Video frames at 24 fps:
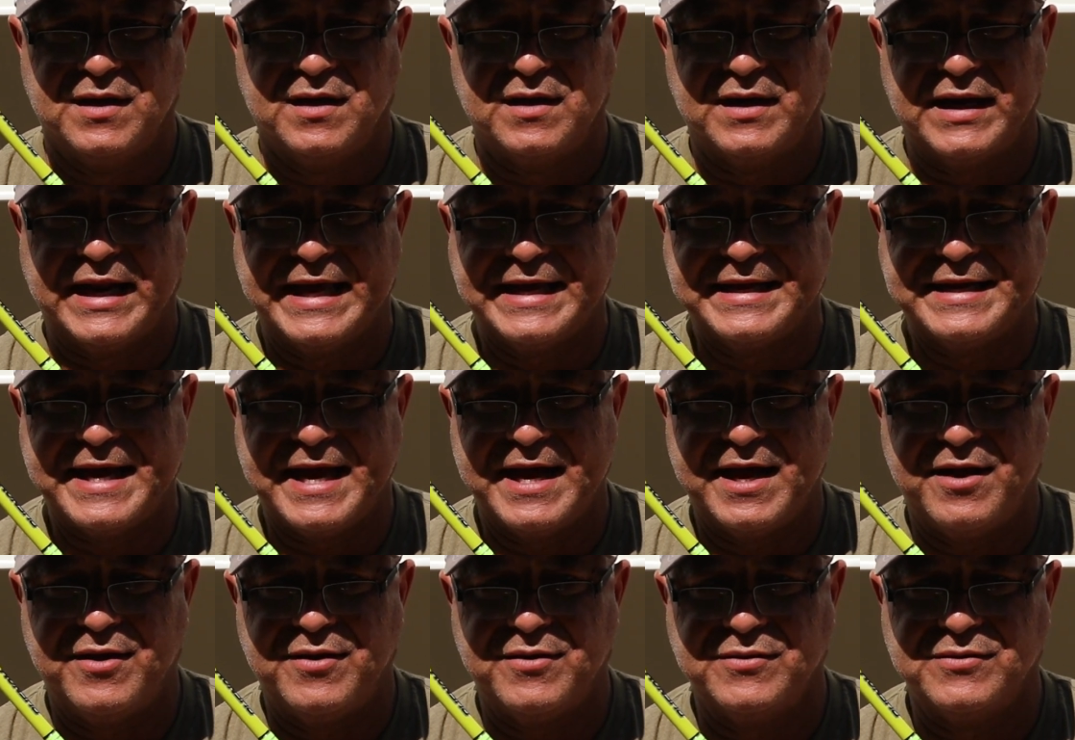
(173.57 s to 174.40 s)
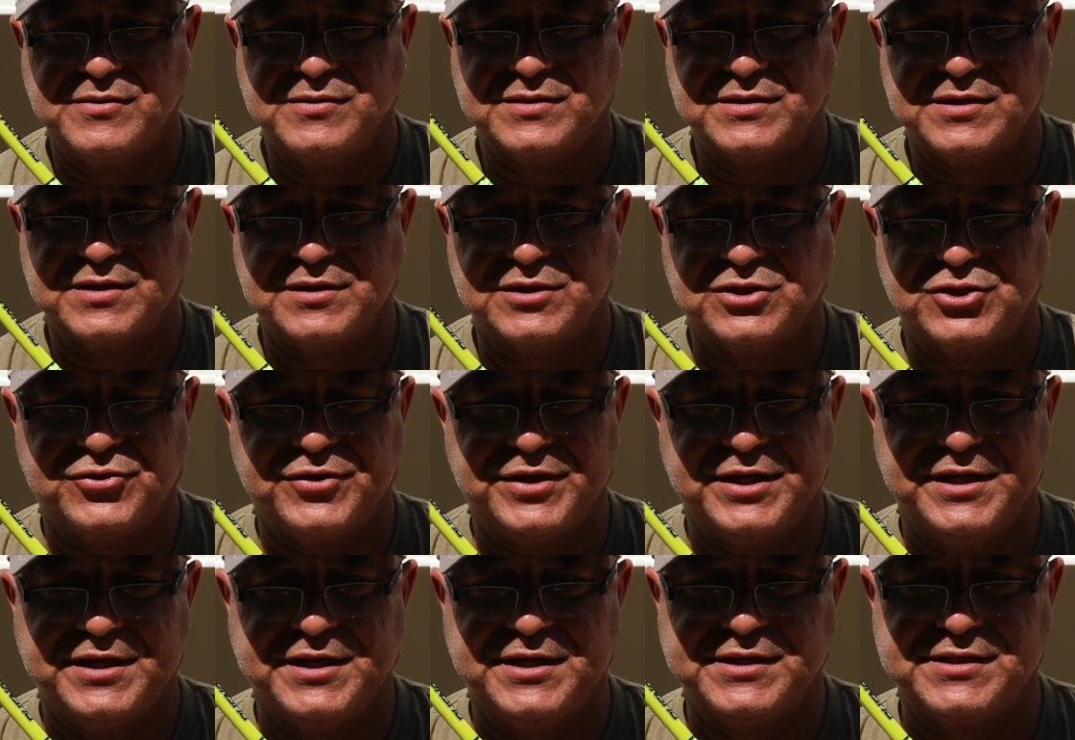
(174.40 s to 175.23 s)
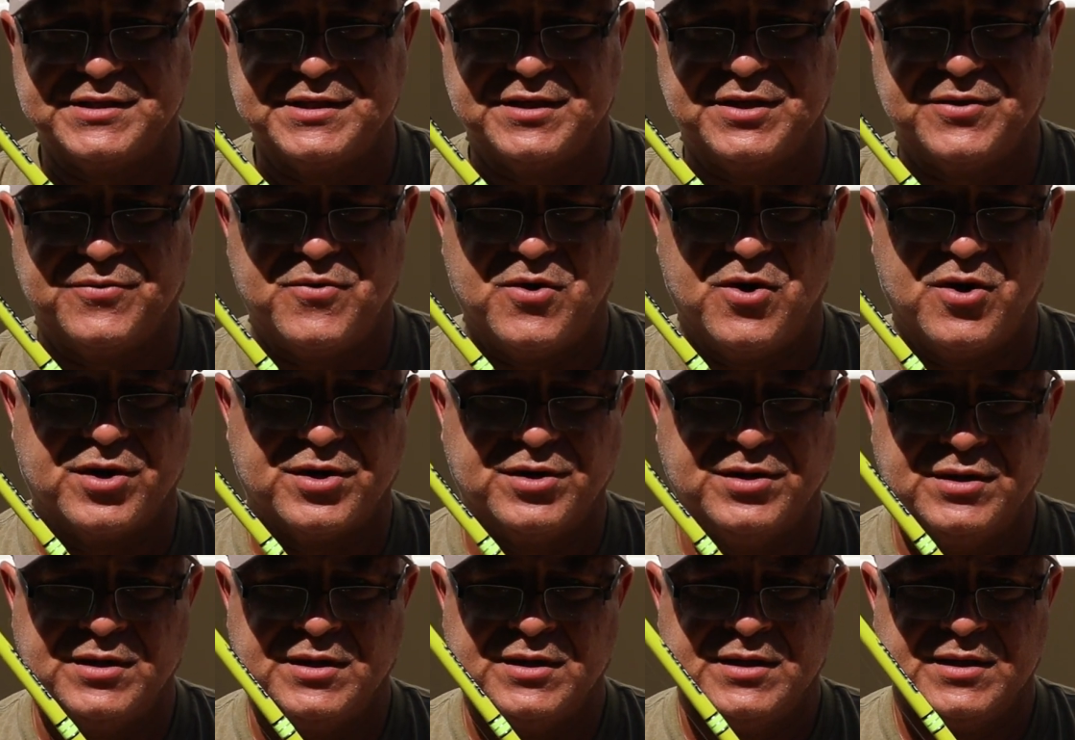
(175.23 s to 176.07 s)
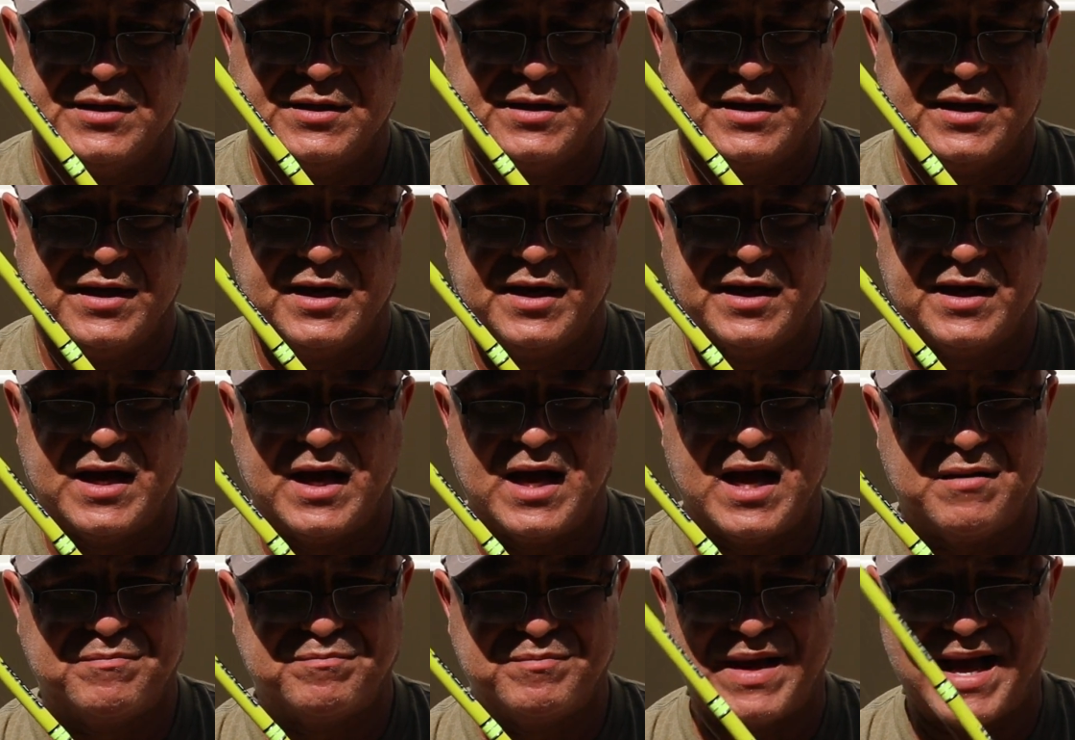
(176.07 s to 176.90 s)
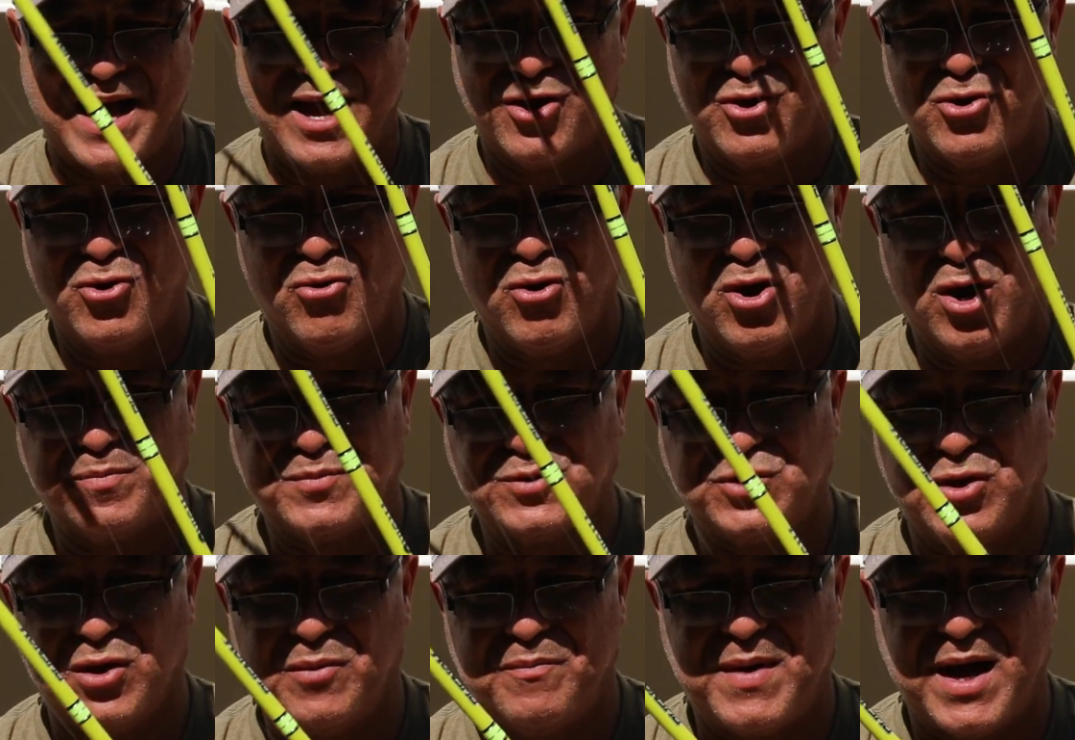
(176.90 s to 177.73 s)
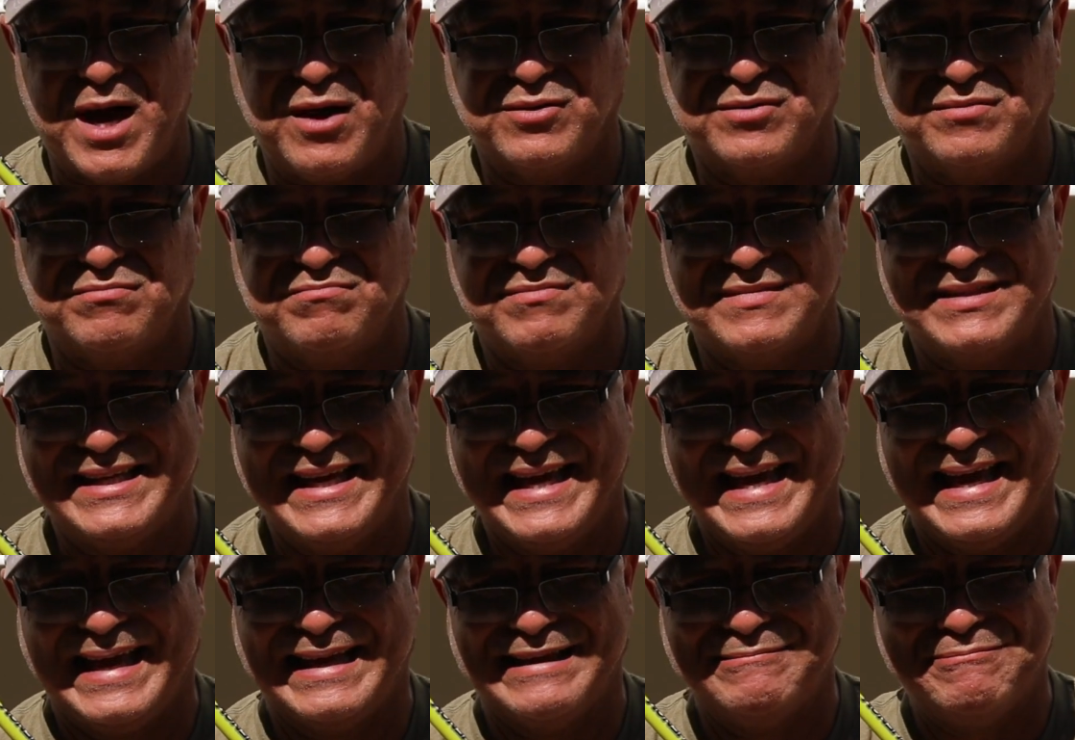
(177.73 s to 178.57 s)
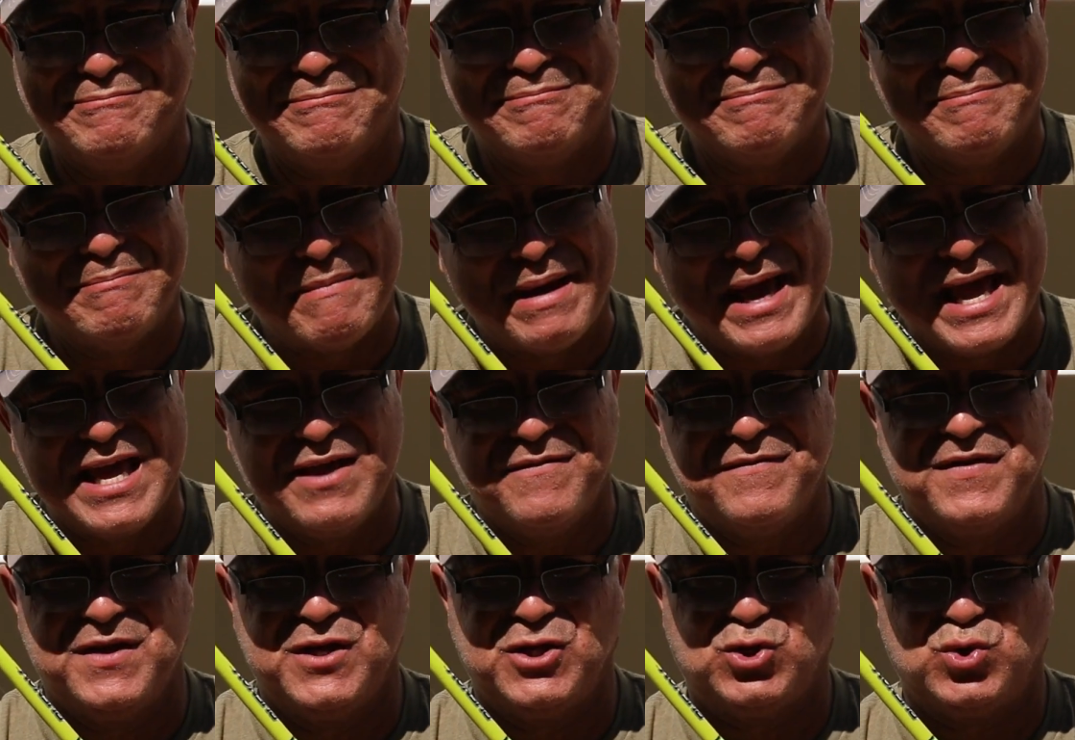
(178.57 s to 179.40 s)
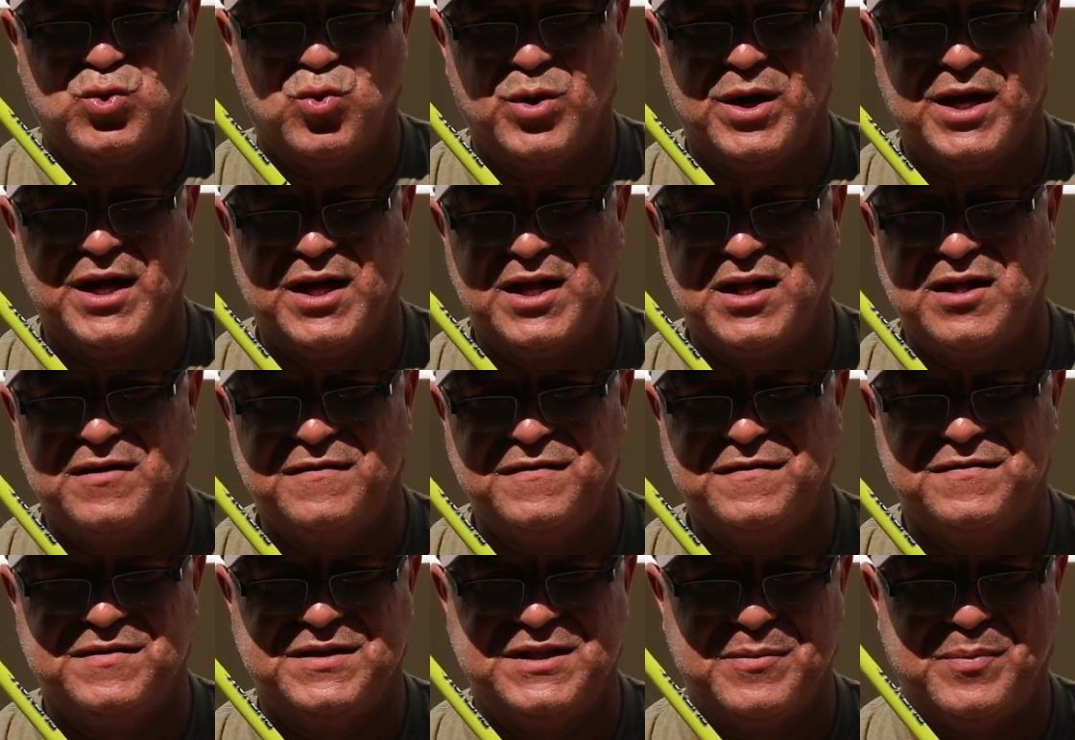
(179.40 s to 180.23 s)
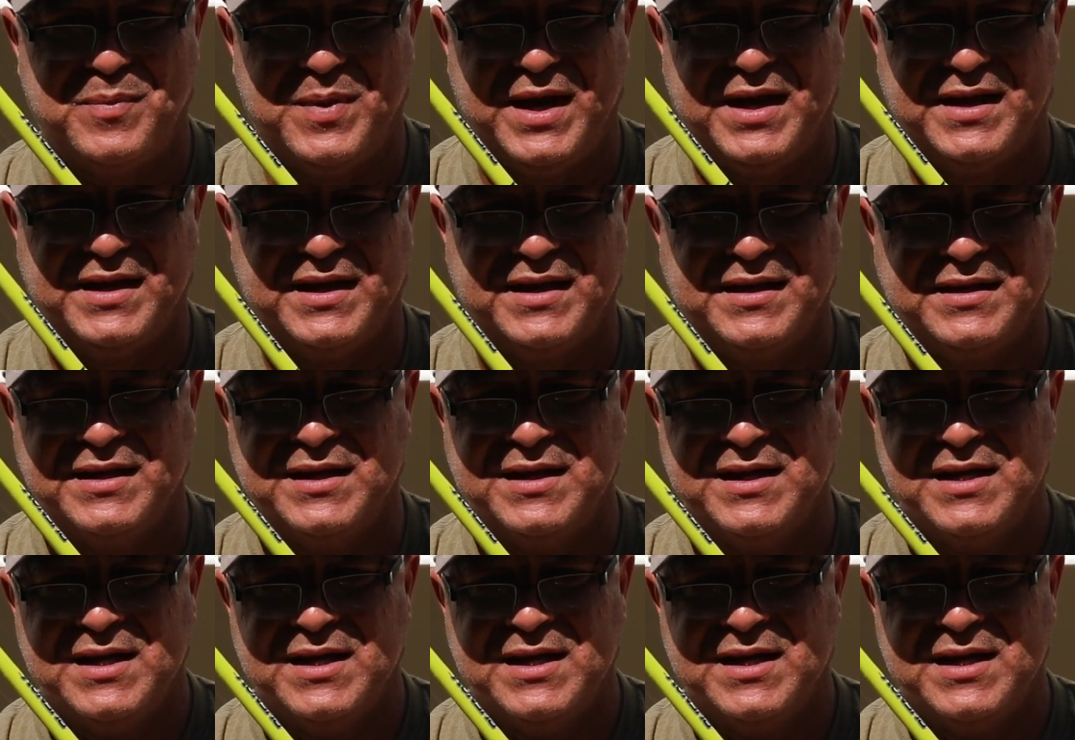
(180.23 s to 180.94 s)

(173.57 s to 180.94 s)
laydowns and trees in the water, I go up to about 10, maybe 12 depending,